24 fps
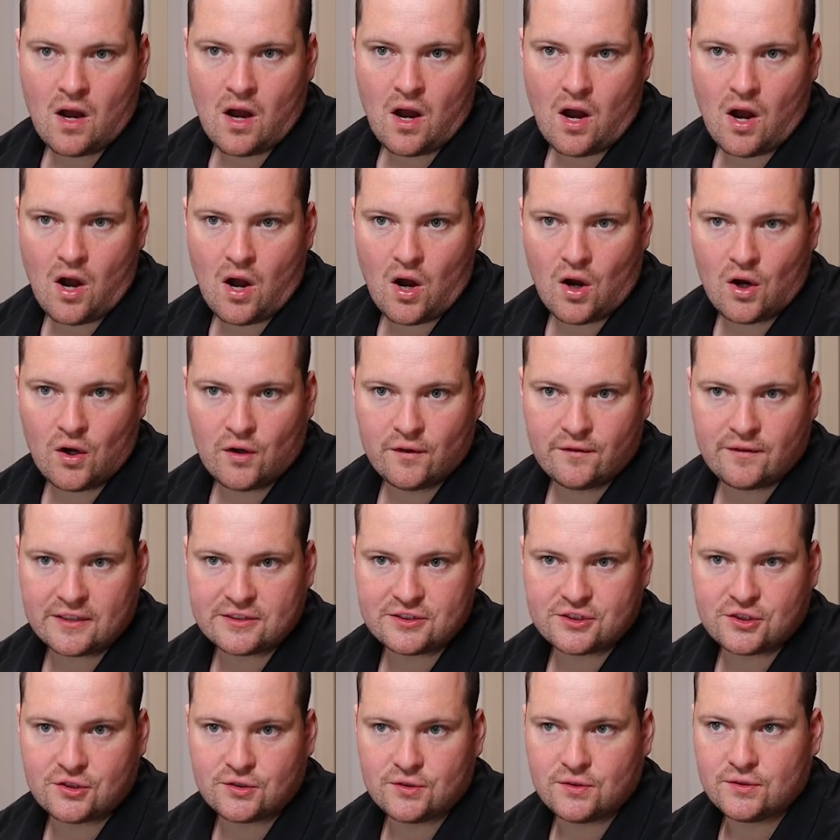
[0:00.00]
over
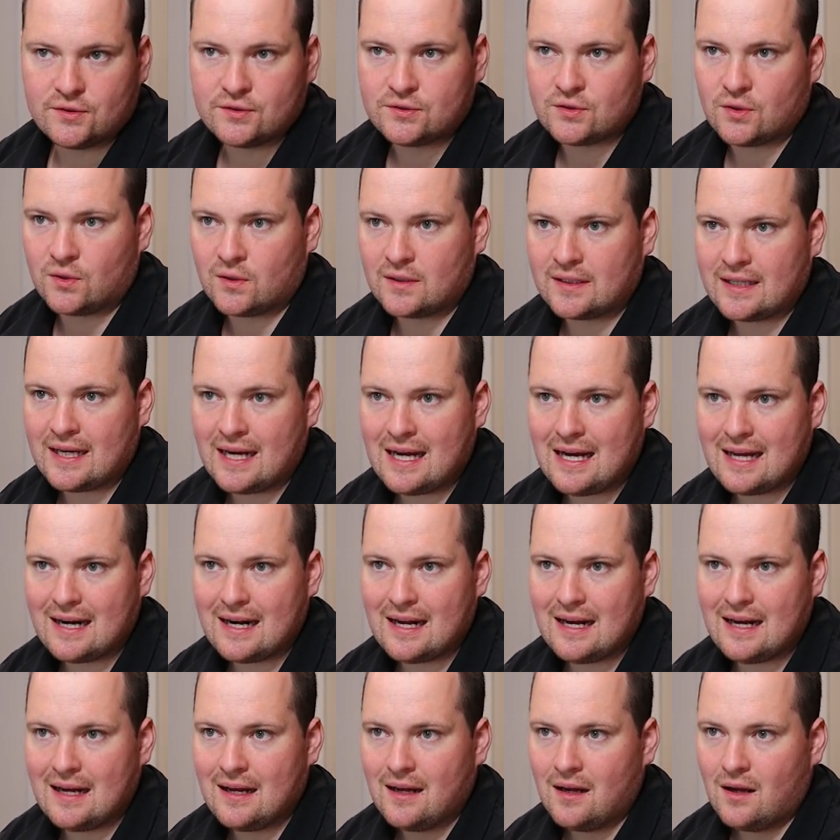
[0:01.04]
to
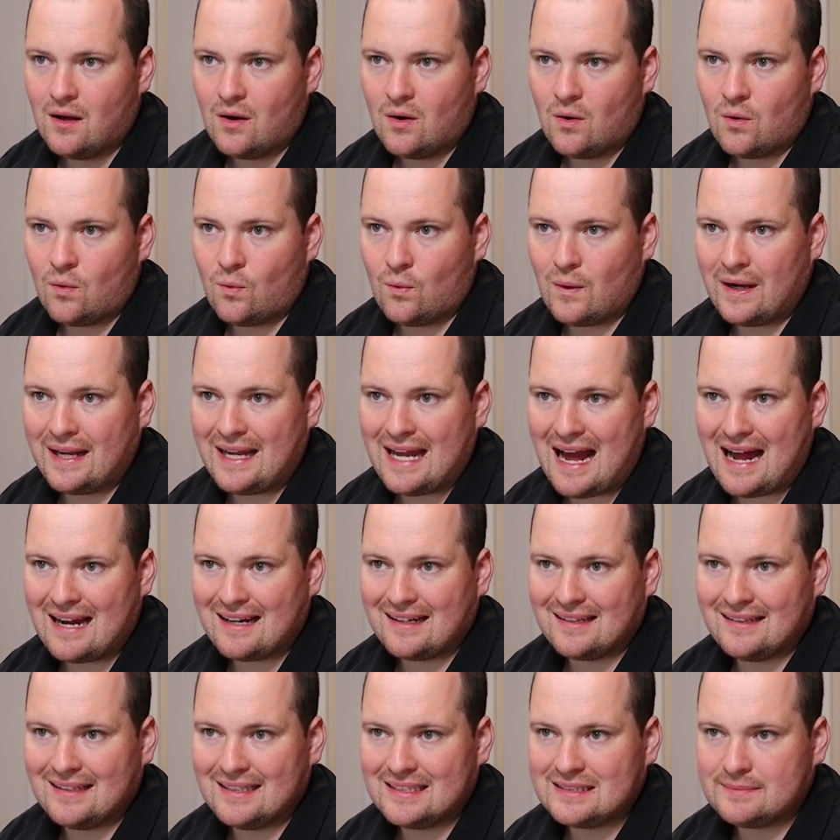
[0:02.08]
Torcata. We added
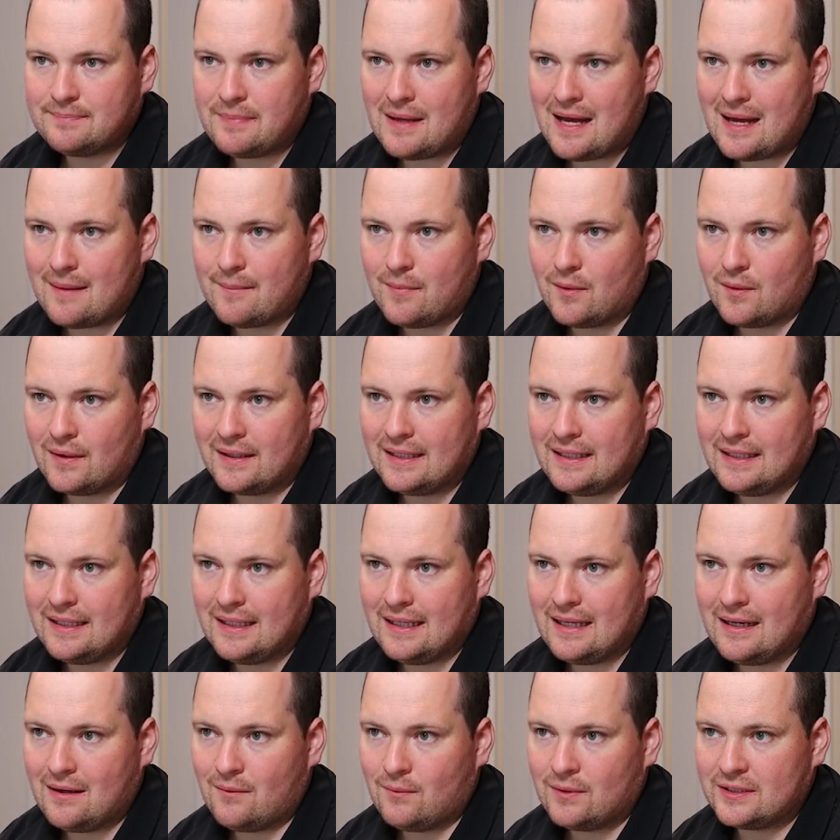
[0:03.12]
this bad boy
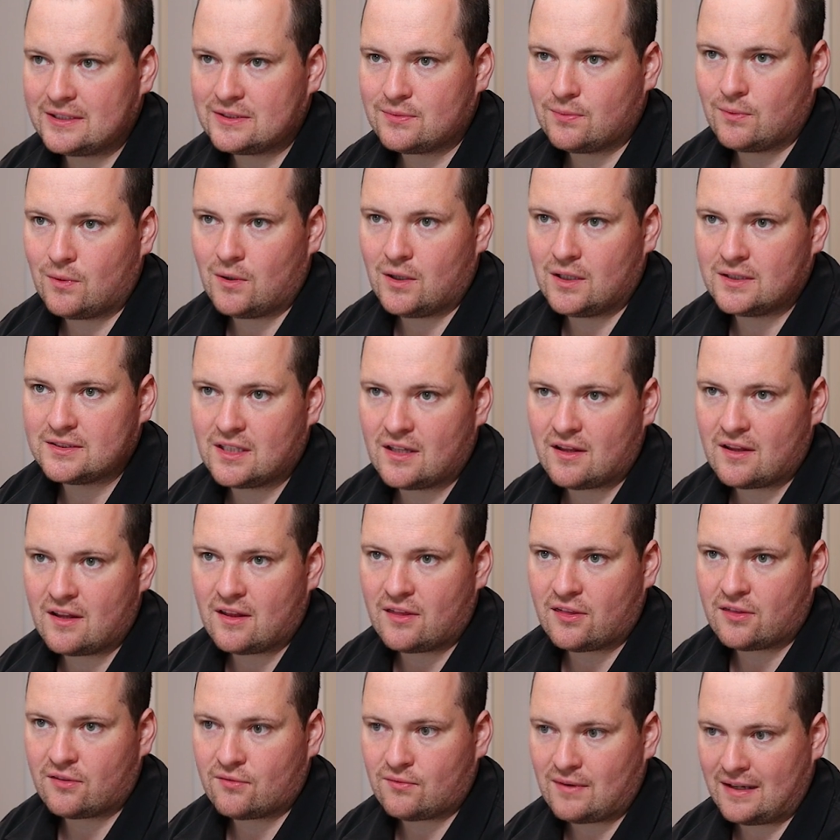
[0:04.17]
here, which was the
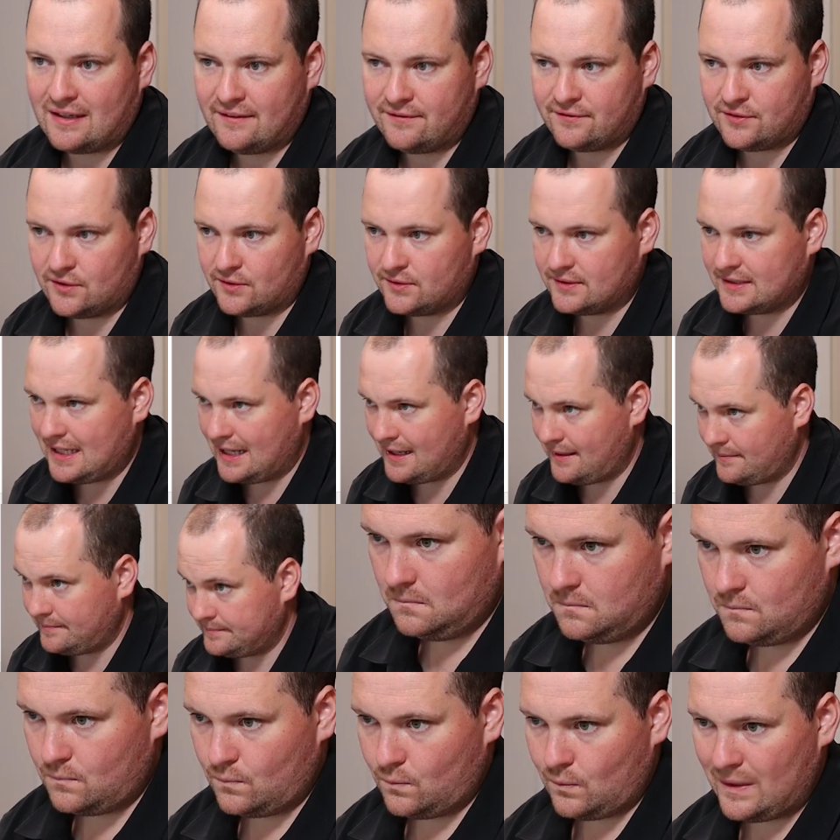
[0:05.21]
3 flute cutter.
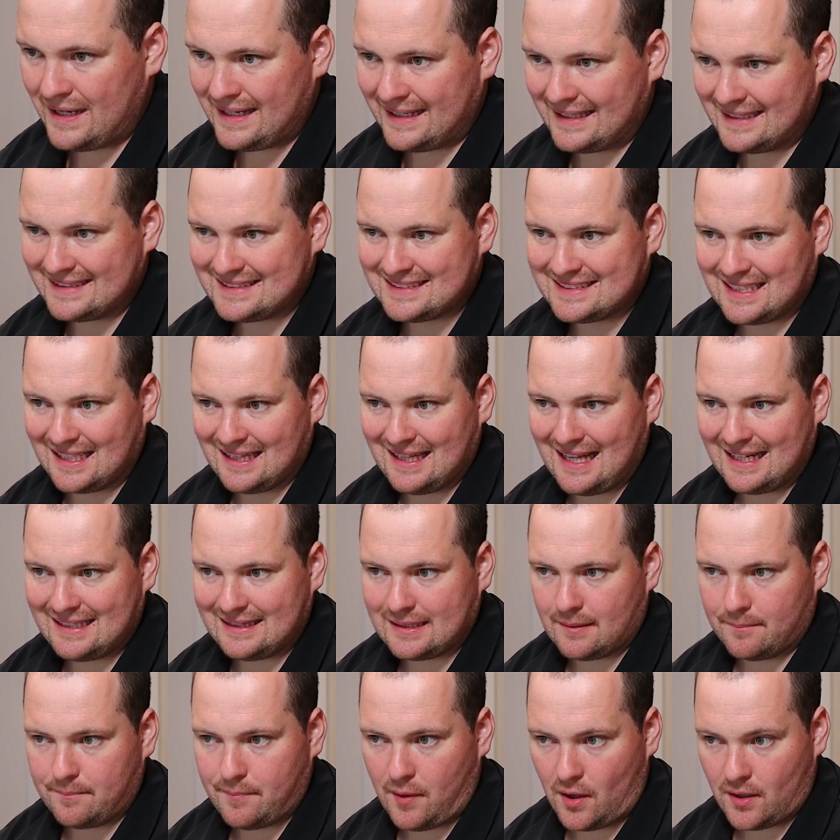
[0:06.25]
We're gonna select the
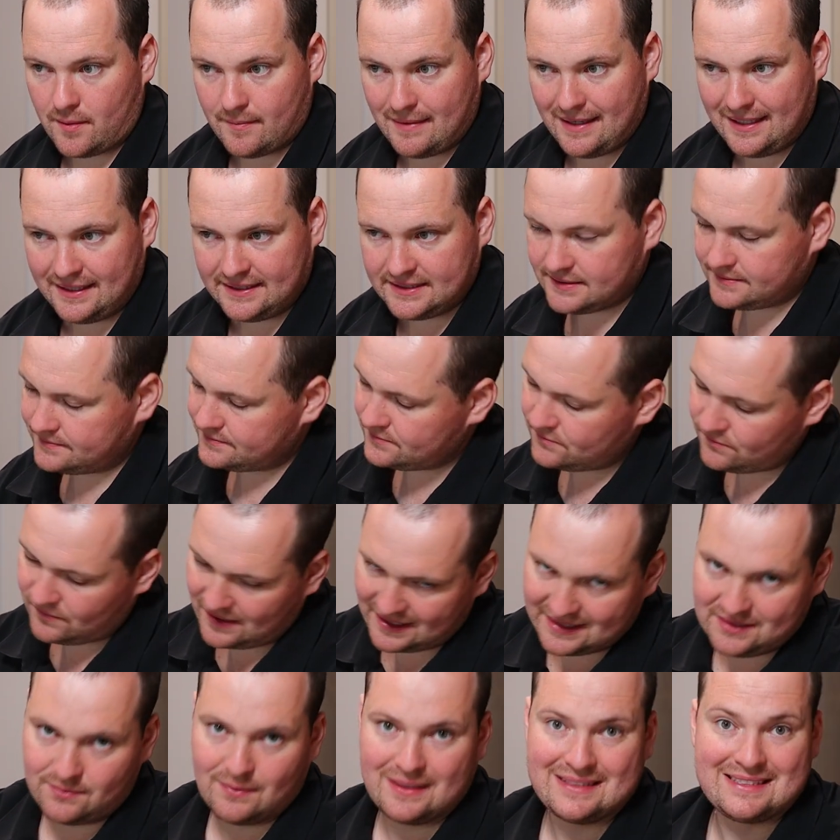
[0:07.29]
bottom edge. The
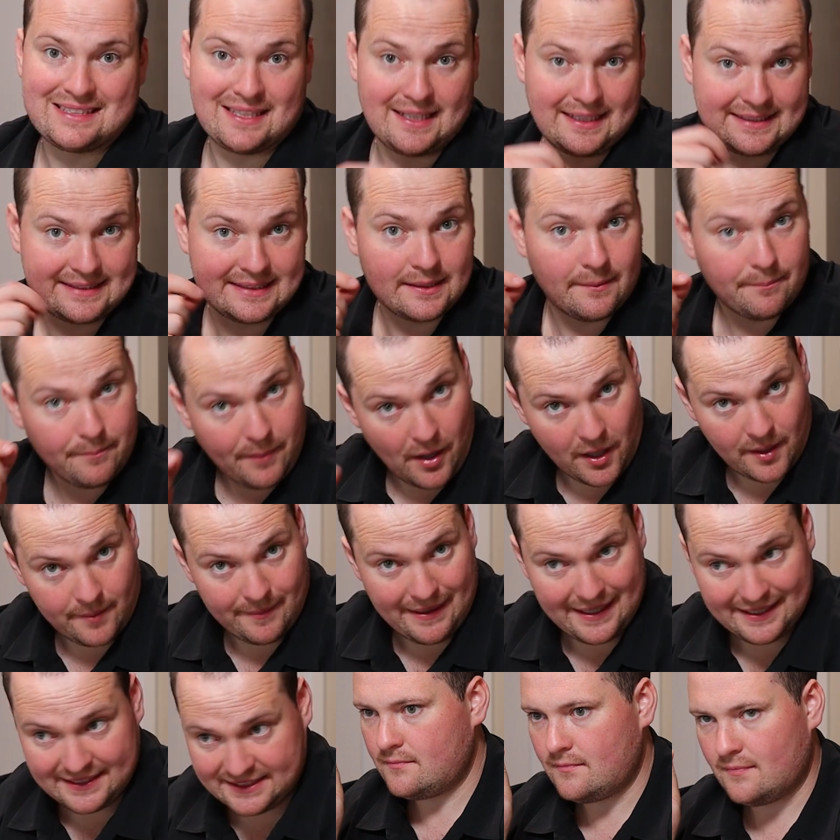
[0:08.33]
reason we're selecting the bottom
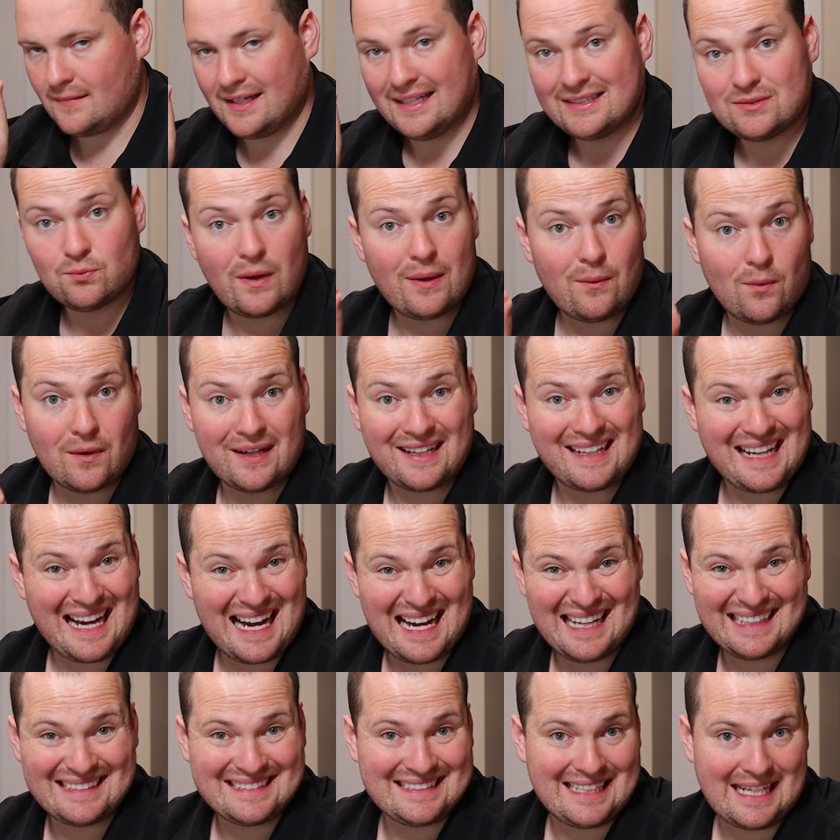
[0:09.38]
edge is we wanna
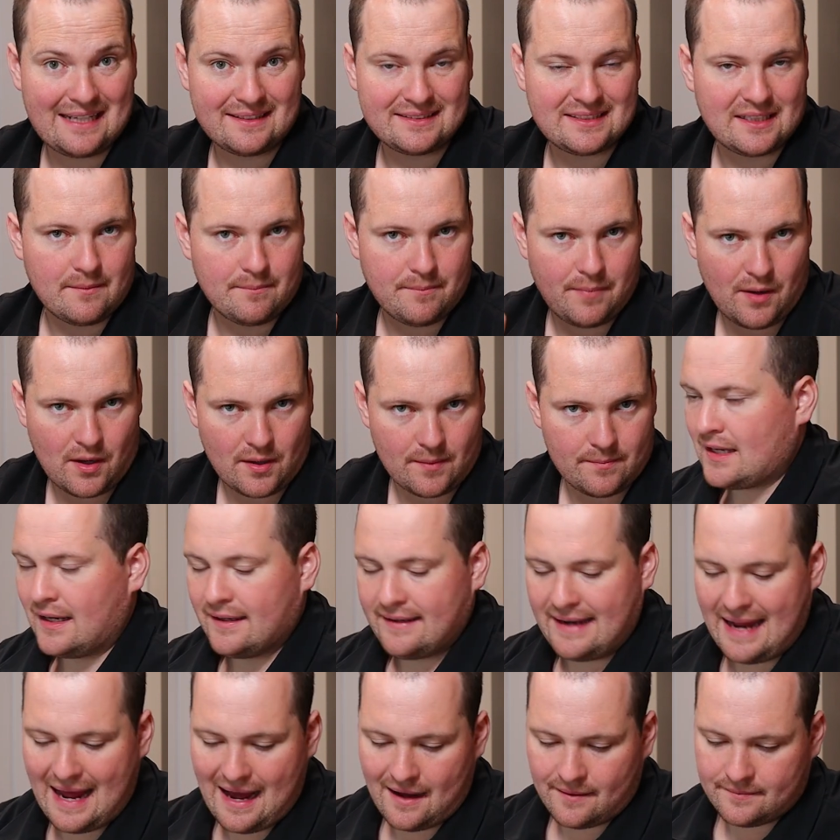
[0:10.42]
cut down to the bottom.
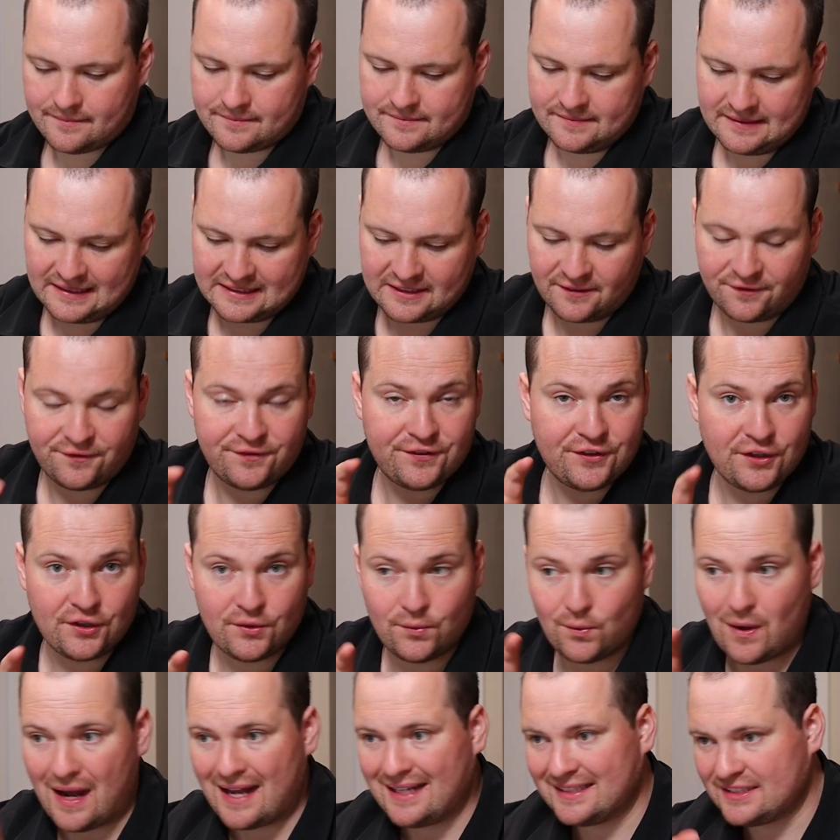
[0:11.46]
Now, there's a few
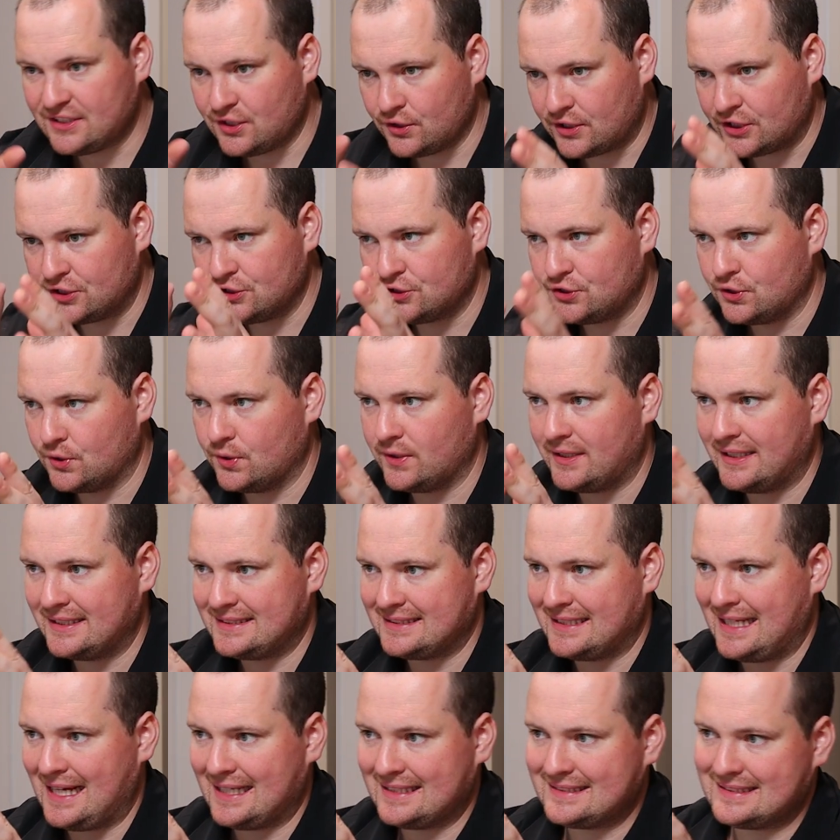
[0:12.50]
ways you can do this
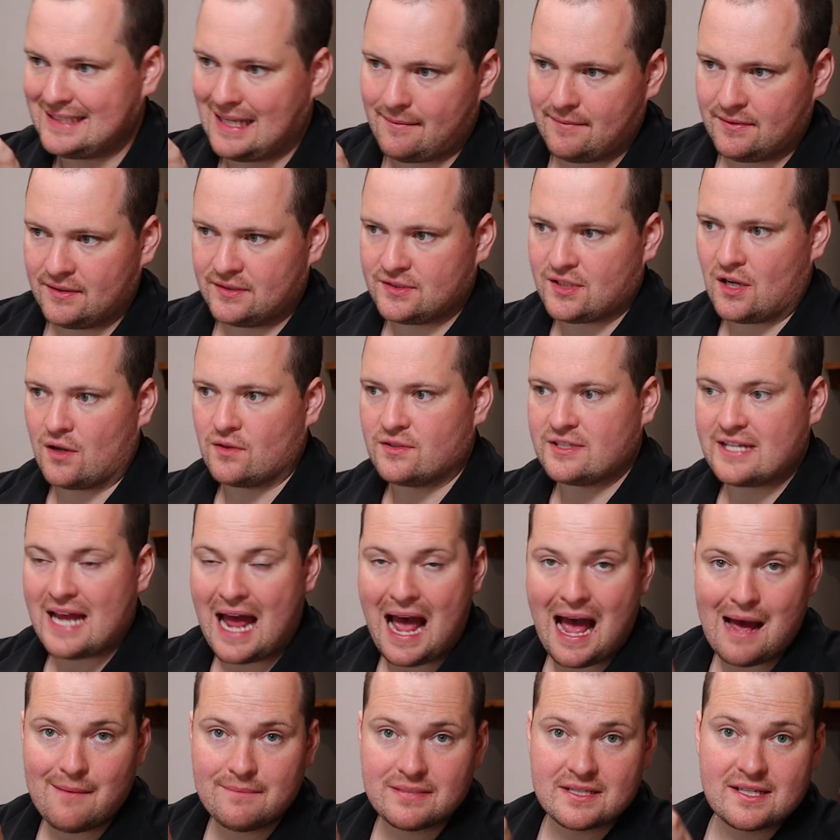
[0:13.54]
next step. So
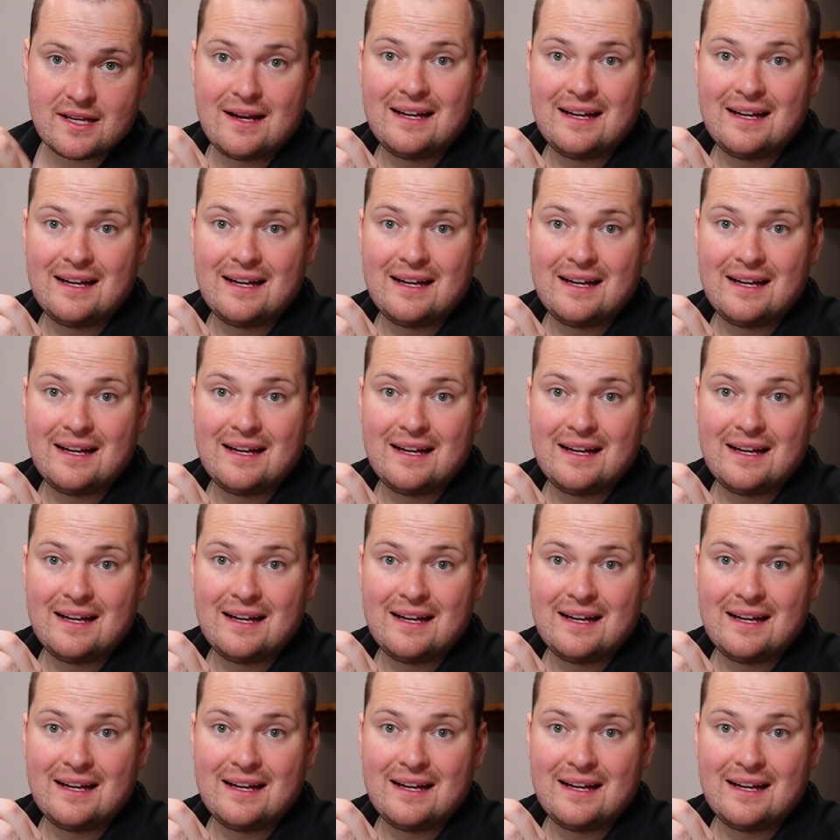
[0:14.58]
tabs